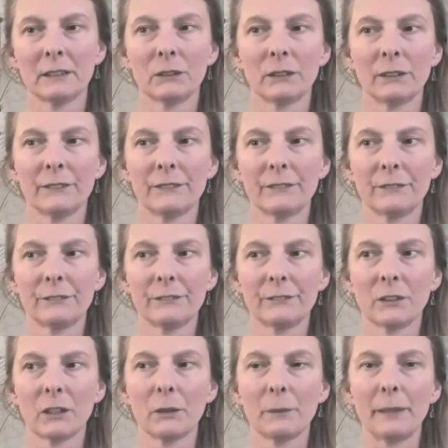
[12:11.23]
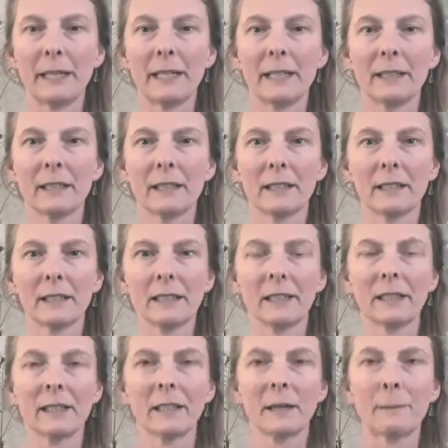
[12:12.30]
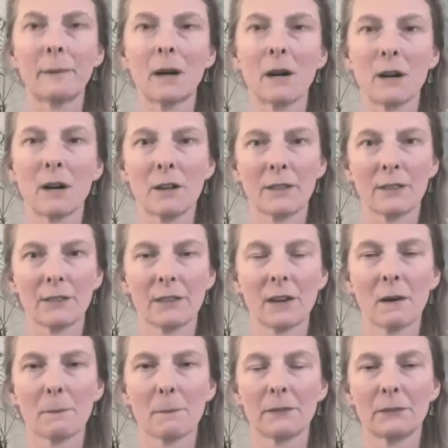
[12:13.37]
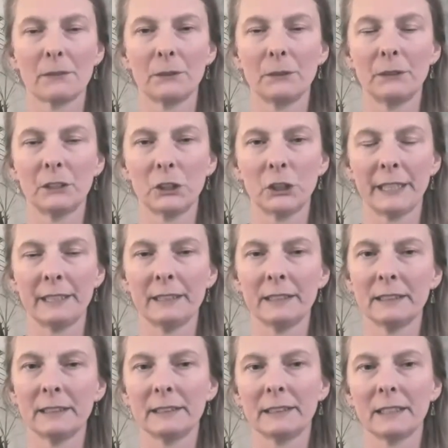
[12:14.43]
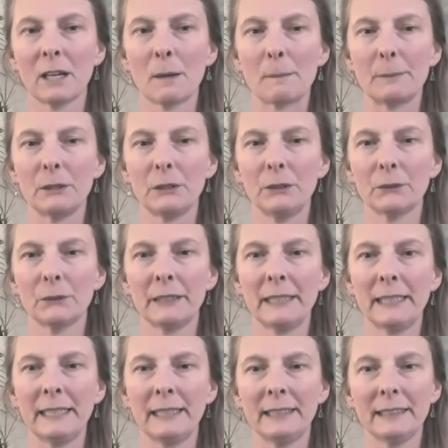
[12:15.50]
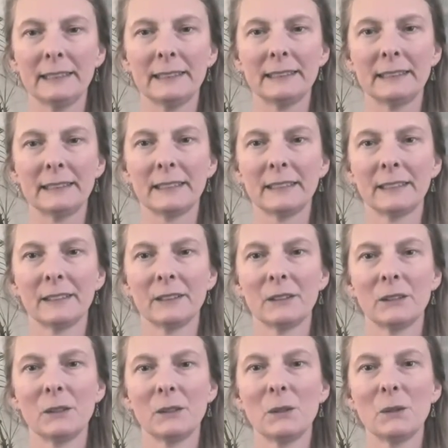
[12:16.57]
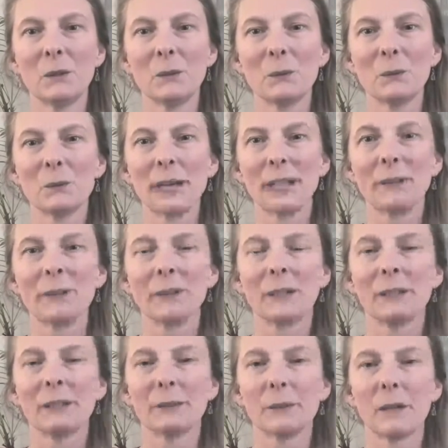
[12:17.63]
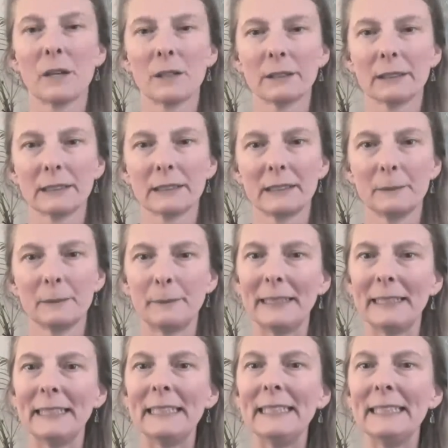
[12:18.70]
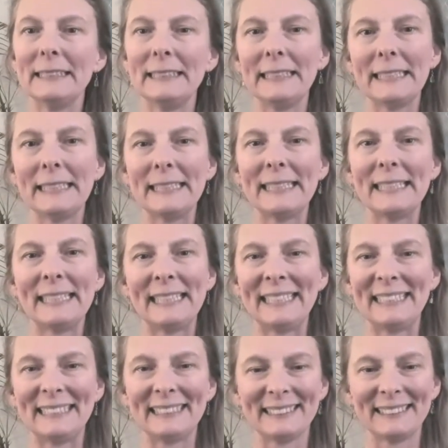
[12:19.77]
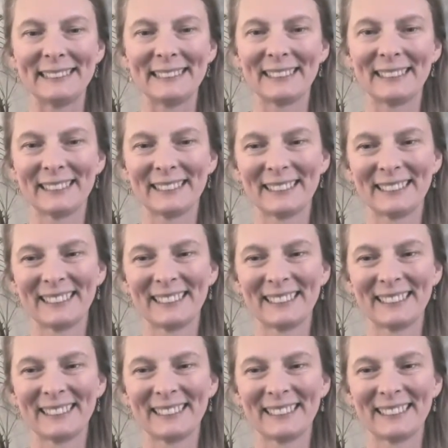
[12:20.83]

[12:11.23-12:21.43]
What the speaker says: sort of following a path up through the shins, up to your knees, where you're going to ask to be easy in the knees.